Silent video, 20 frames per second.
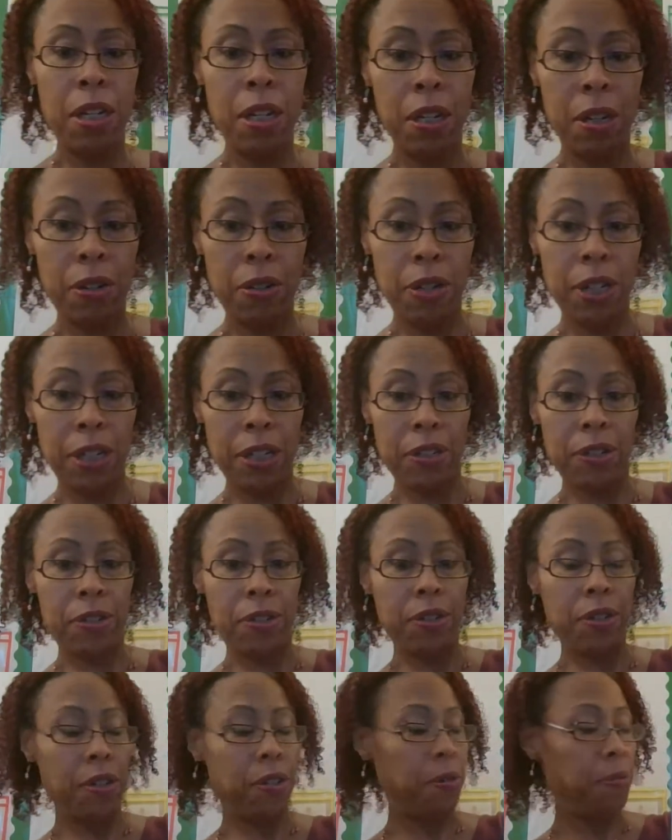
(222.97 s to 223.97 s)
All right,
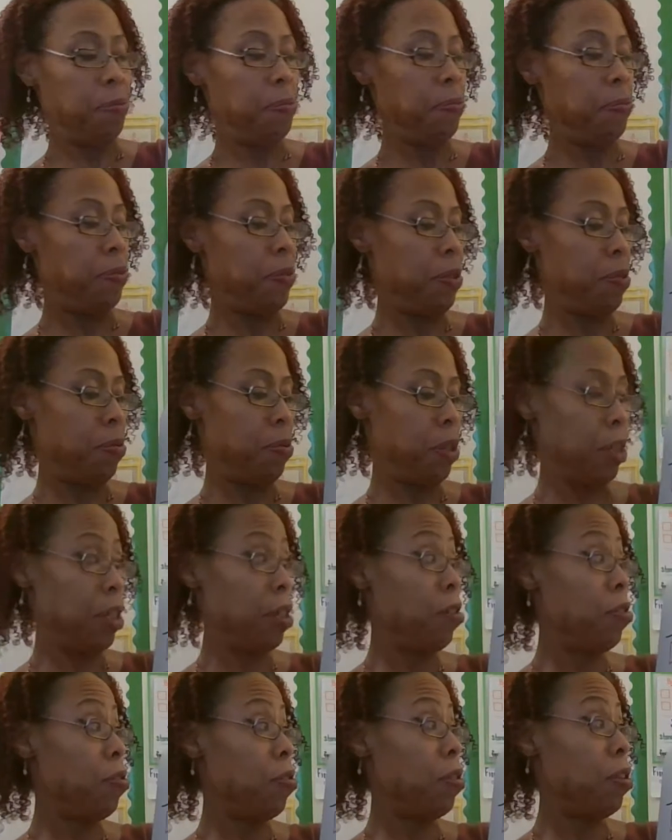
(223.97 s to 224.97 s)
so we're going to
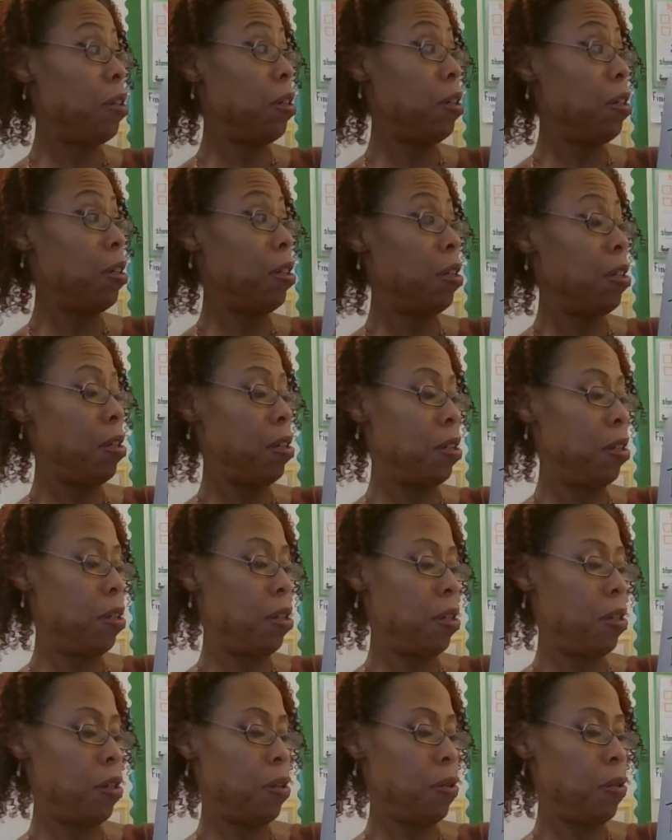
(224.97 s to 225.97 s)
draw
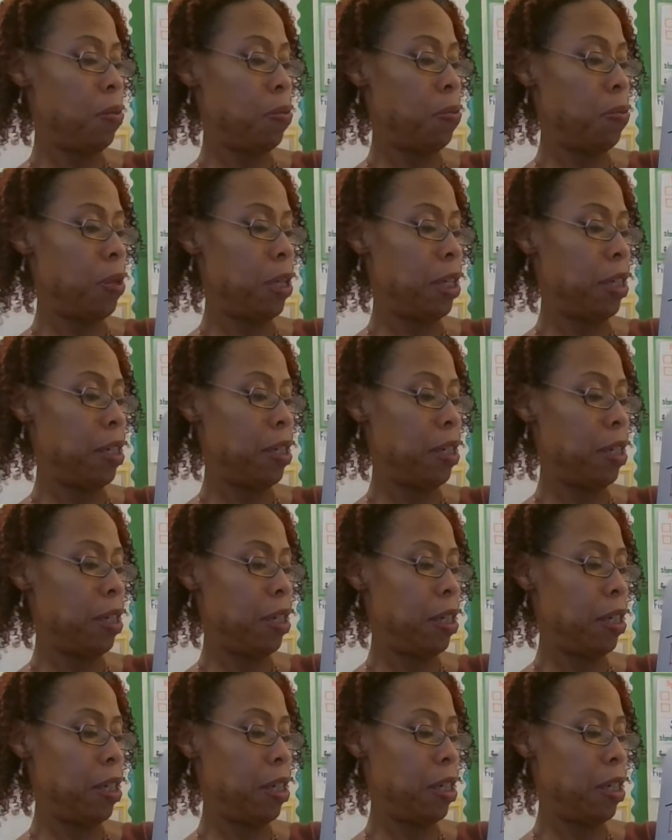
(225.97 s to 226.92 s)
1 10.